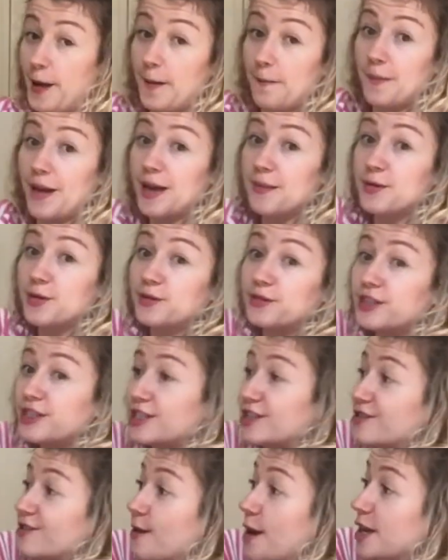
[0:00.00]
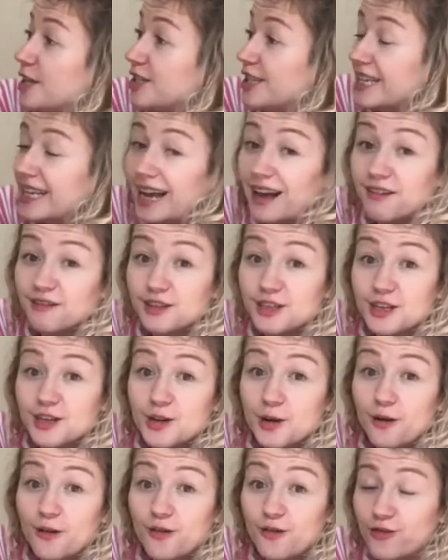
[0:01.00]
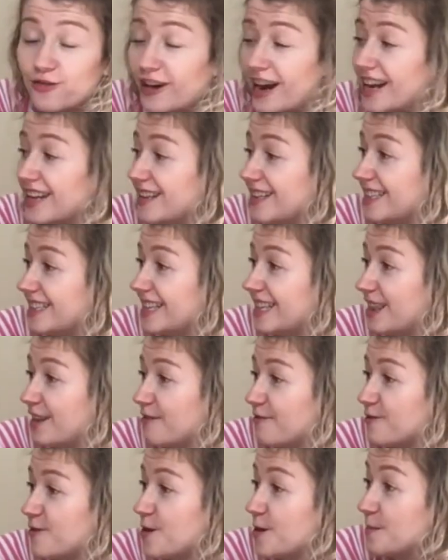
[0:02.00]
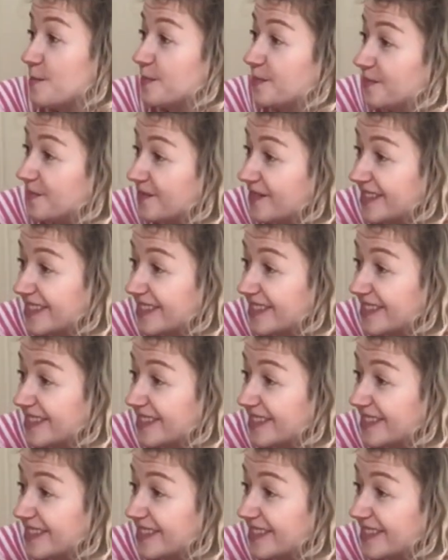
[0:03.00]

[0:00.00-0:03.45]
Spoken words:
Maybe you're stretching out to your friend in the room.